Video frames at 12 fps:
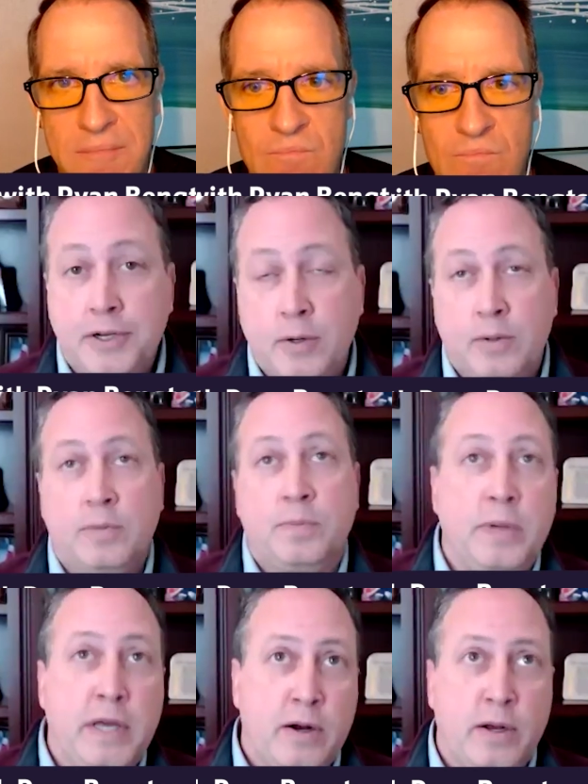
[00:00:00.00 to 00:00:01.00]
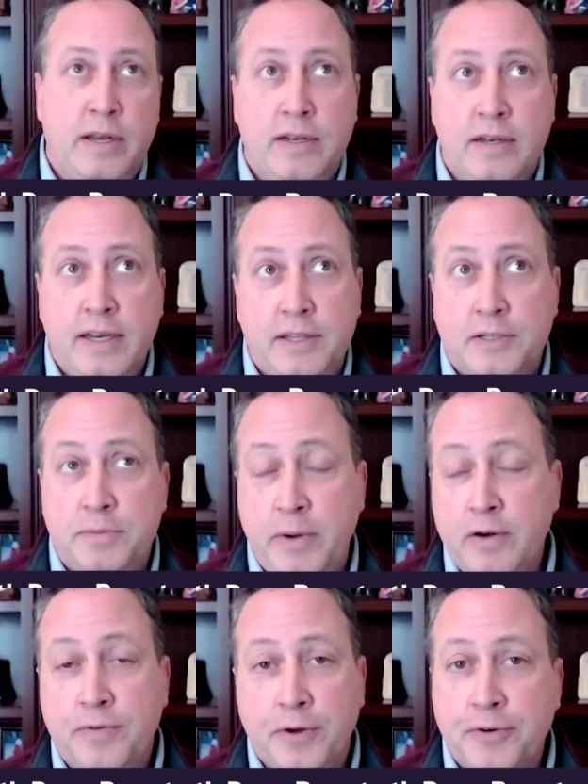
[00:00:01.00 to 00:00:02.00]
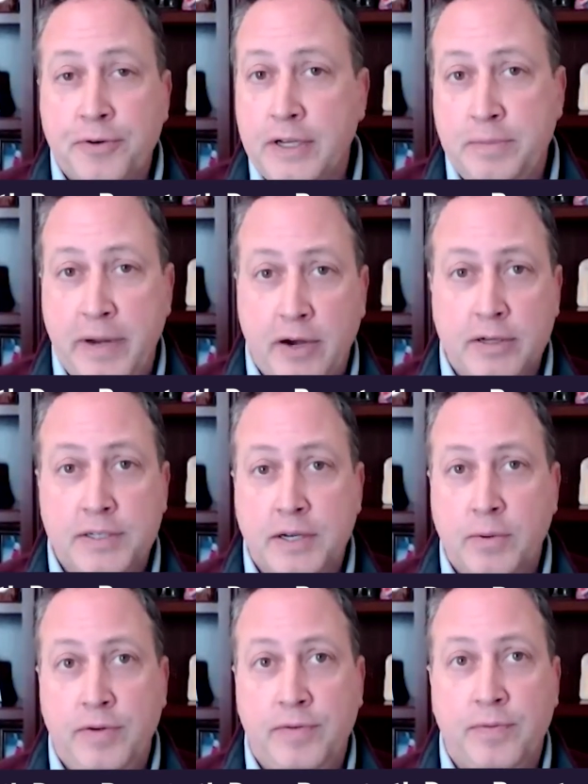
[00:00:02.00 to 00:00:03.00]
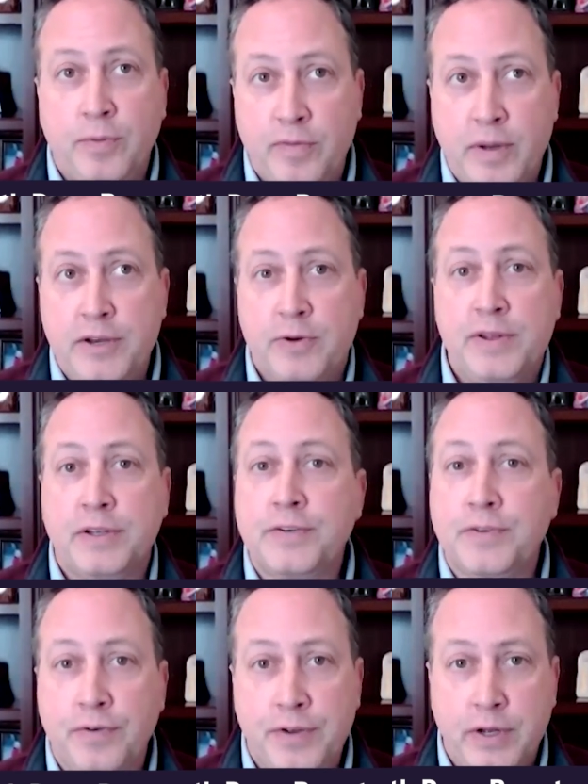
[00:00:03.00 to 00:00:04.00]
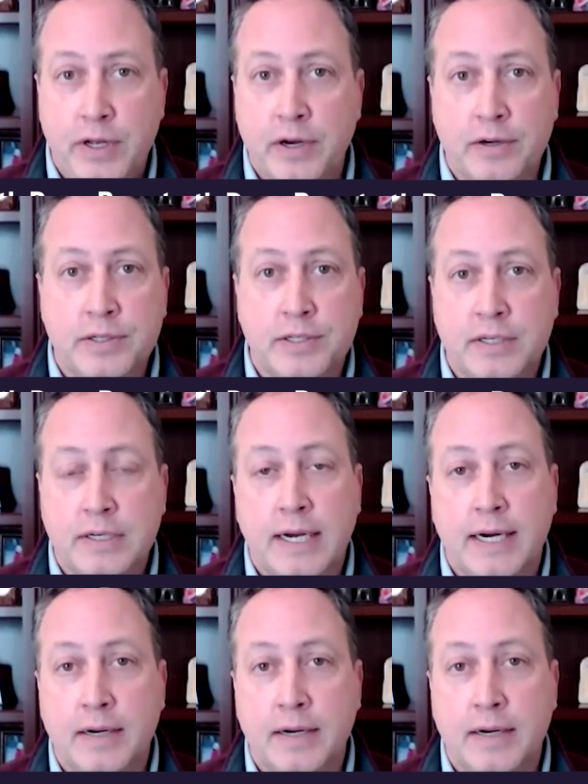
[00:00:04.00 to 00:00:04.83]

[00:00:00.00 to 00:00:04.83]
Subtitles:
Yeah. So, in the spirit of full transparency, we've been doing this for a few years.